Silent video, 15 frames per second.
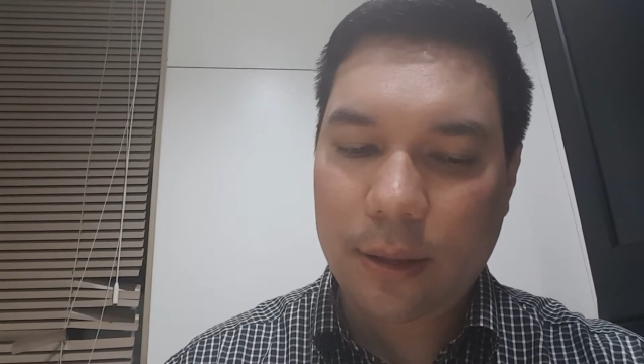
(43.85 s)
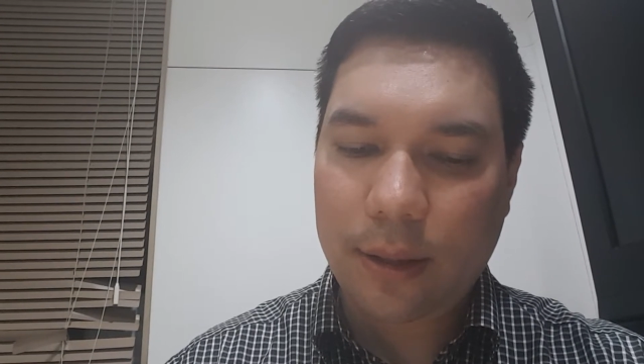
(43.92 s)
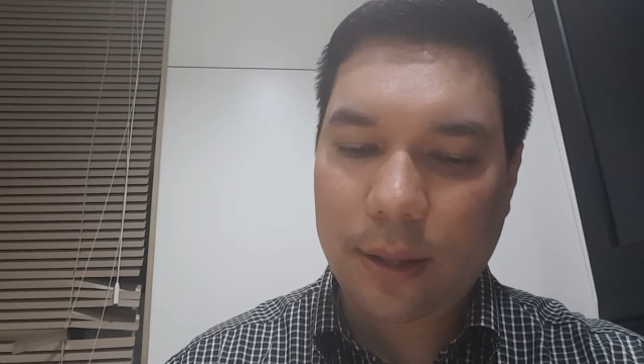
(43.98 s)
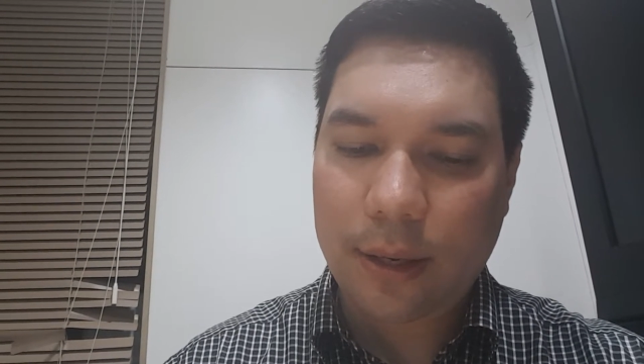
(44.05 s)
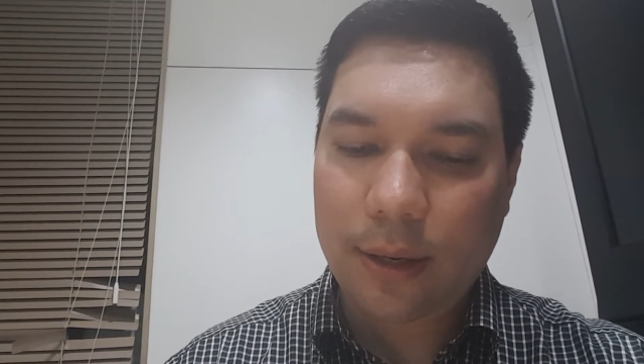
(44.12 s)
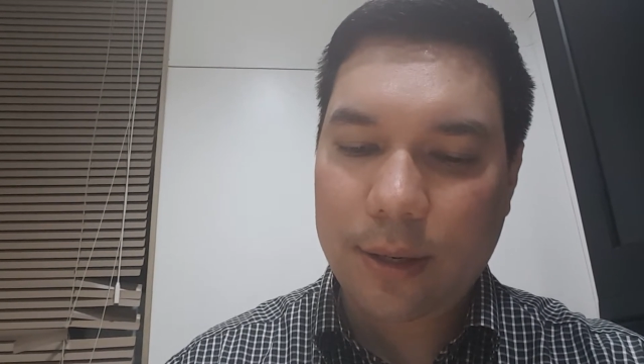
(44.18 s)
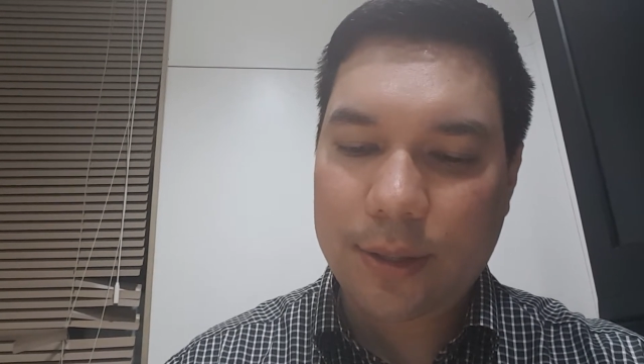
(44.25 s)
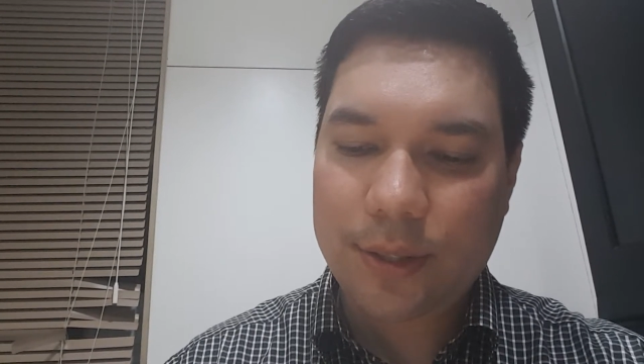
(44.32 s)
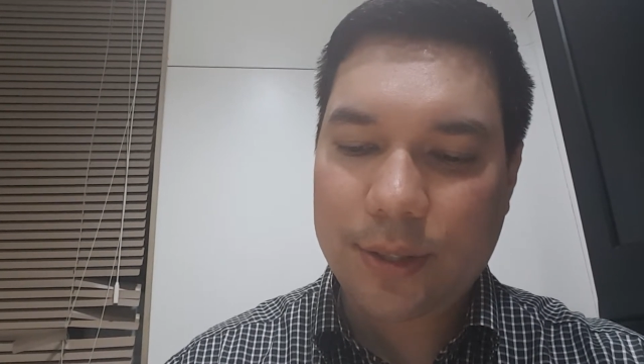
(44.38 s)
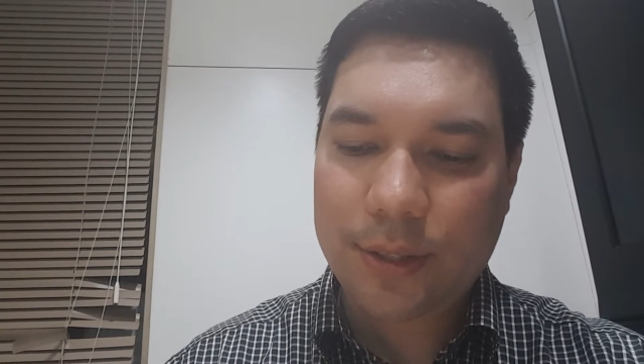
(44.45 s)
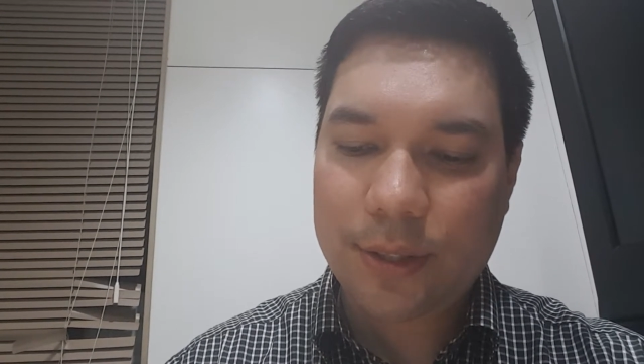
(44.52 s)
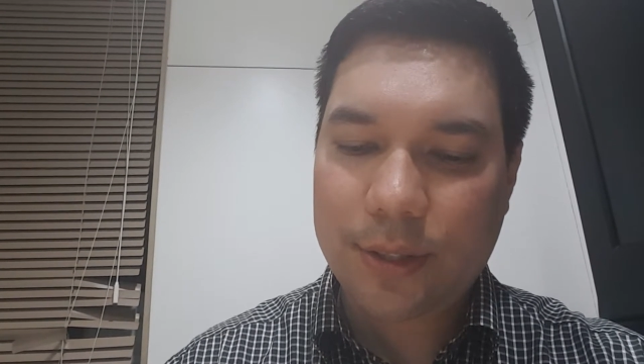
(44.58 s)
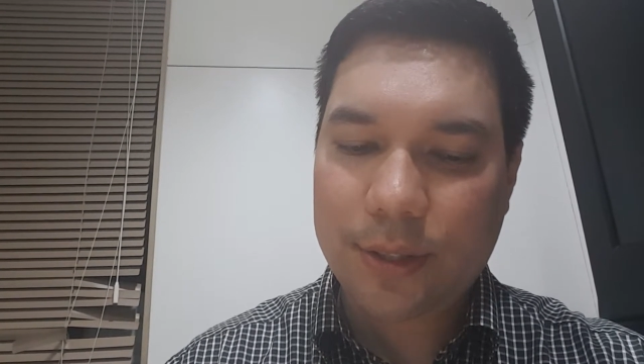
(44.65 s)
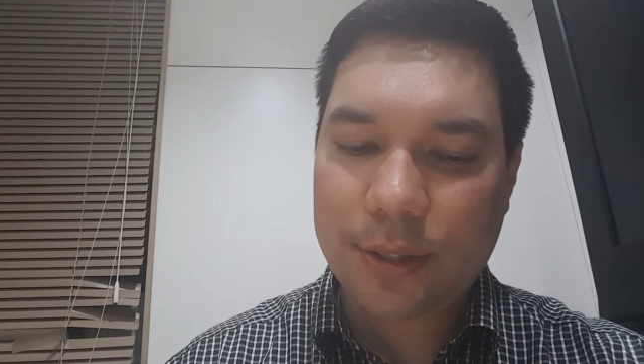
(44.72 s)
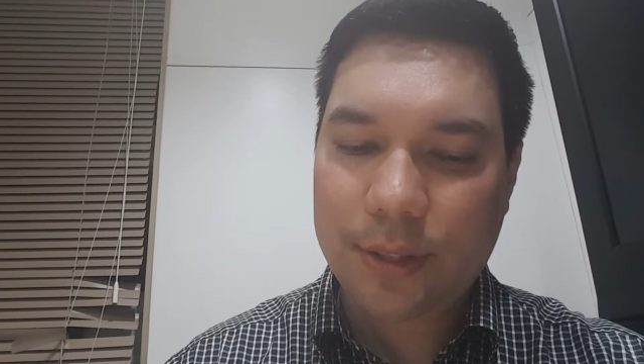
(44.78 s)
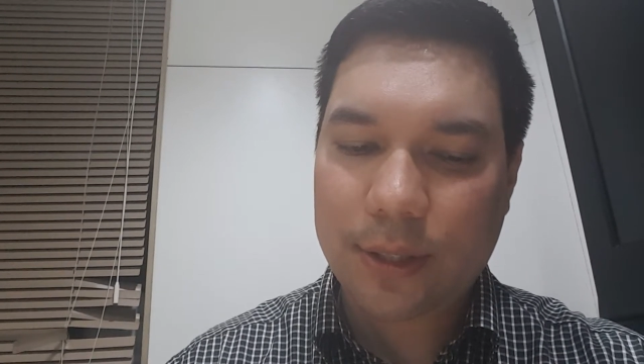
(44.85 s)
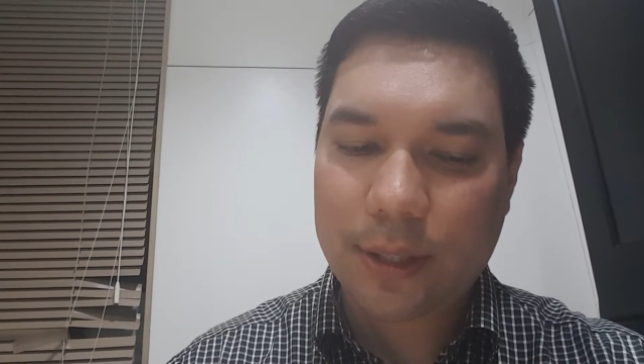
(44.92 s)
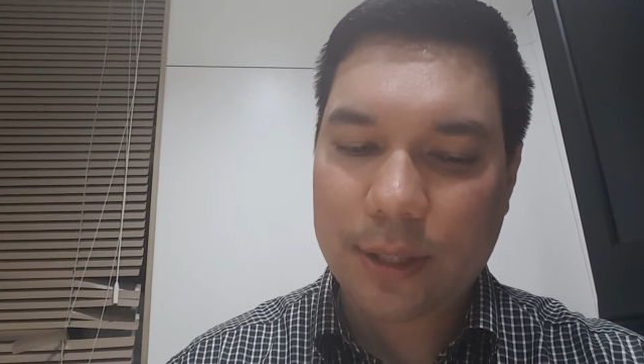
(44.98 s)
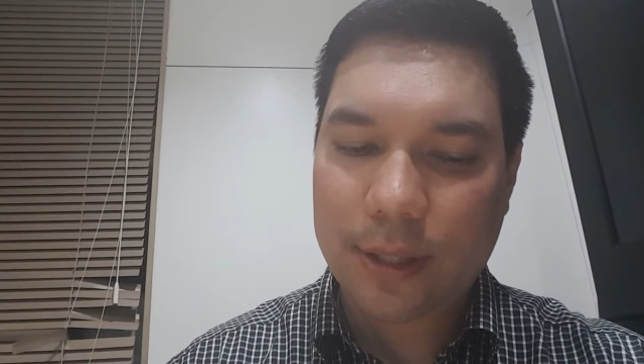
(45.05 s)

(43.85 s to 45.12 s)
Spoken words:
there's